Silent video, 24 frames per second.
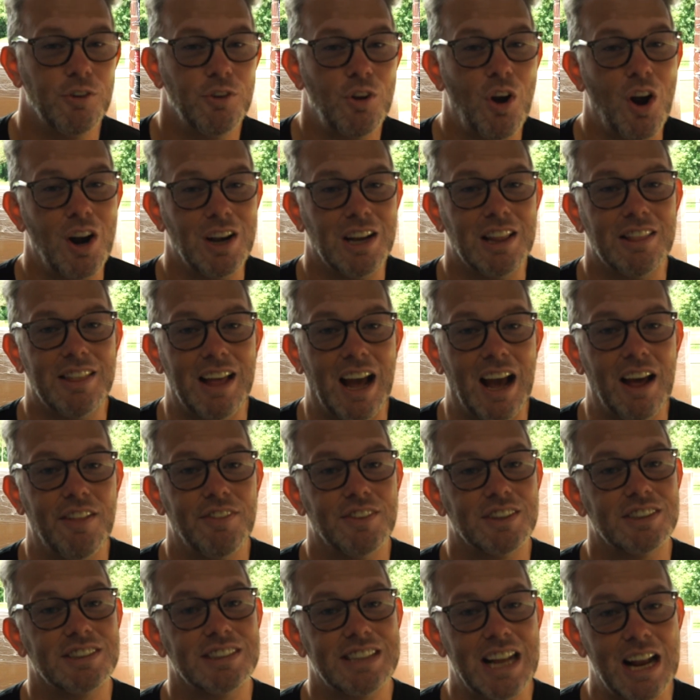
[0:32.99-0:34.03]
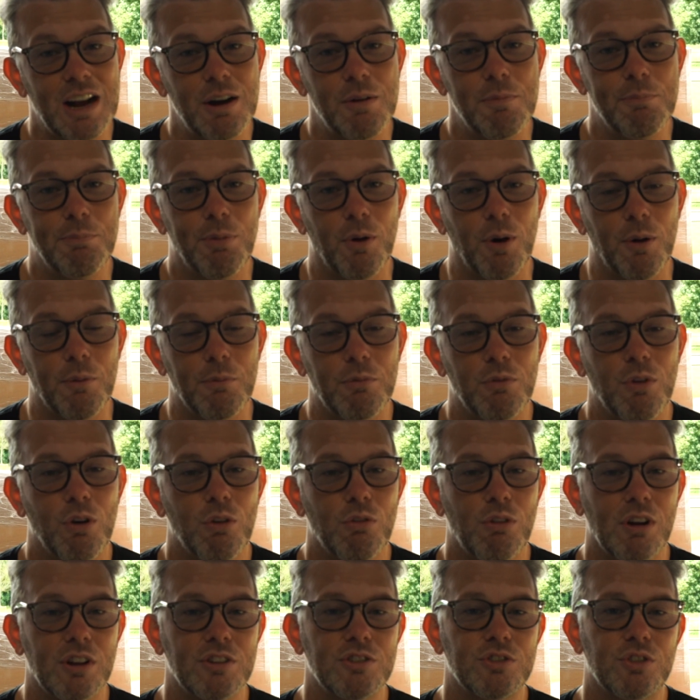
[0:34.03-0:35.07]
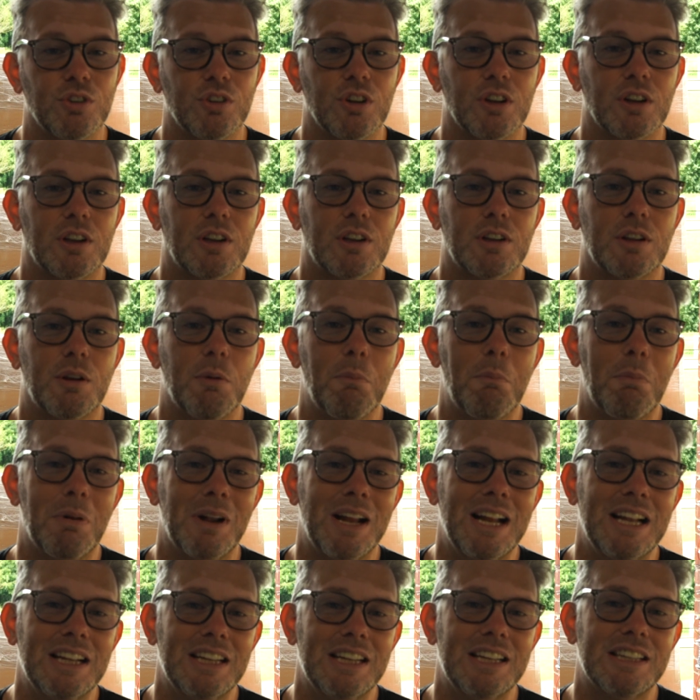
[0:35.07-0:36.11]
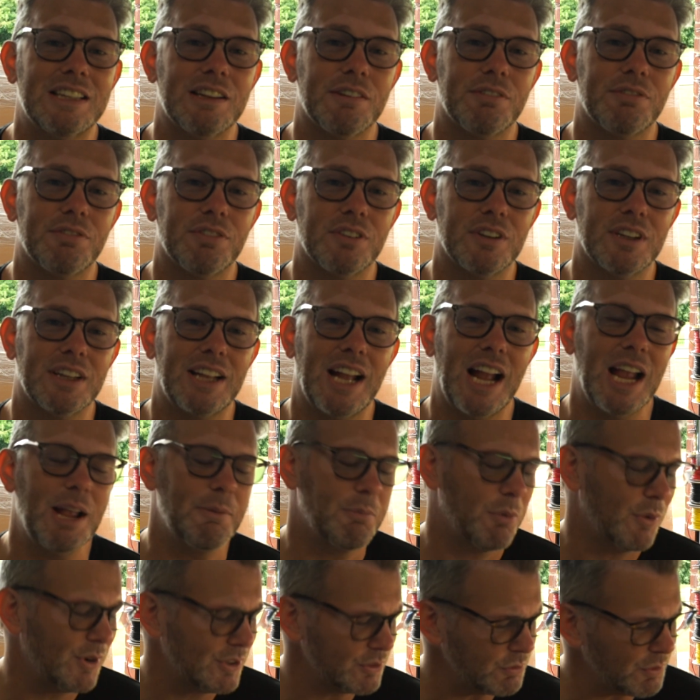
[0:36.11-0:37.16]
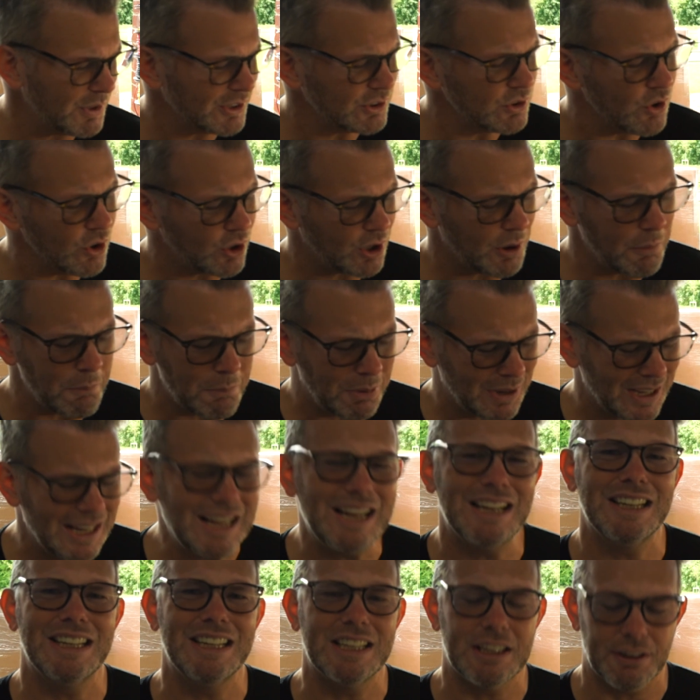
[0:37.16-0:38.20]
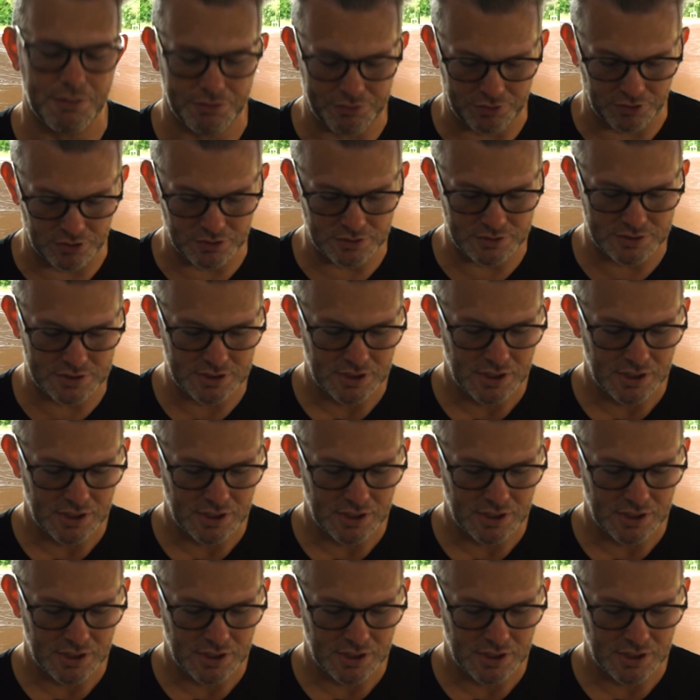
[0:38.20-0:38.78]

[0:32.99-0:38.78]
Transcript: Not only that, the sound bomb runs on a completely different cable. Well, it's not completely different.